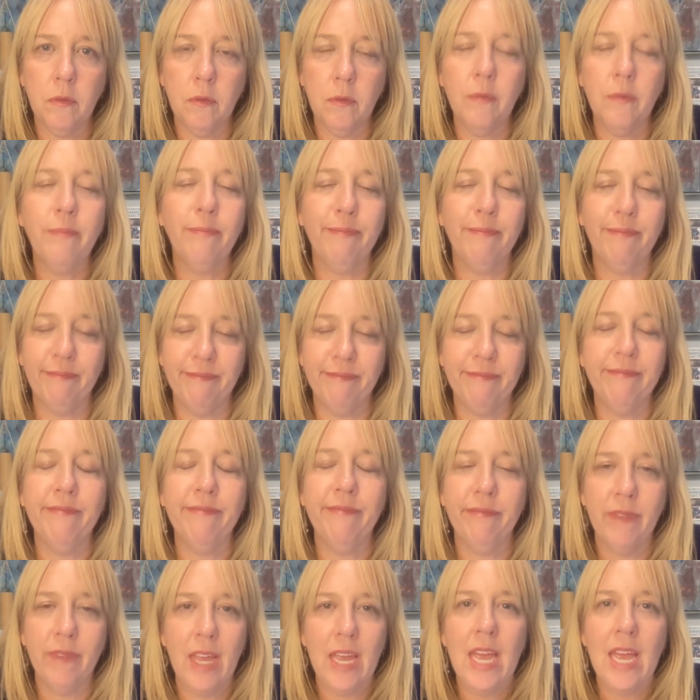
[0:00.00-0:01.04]
Mm-hmm.
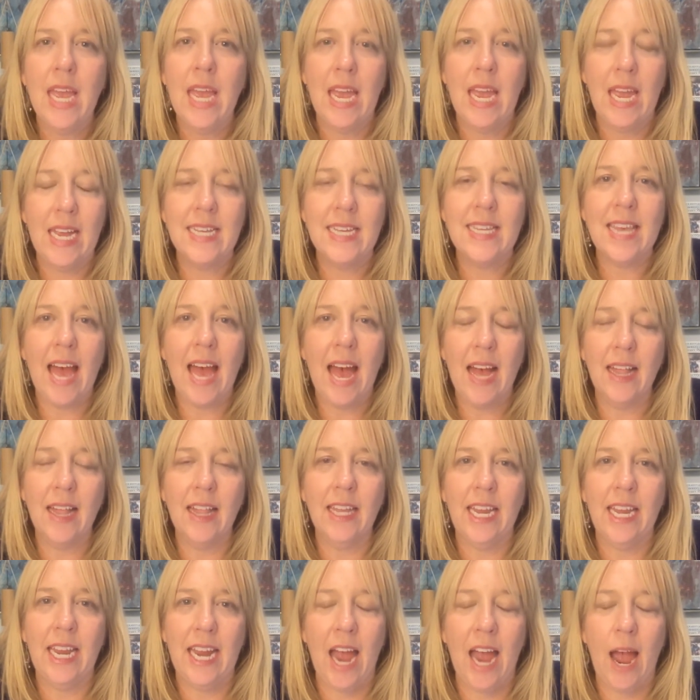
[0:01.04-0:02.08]

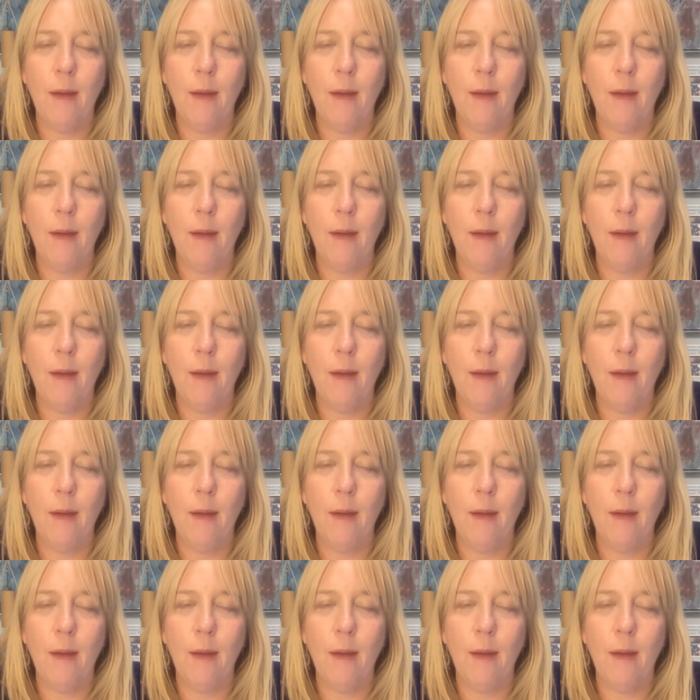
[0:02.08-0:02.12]
Exactly.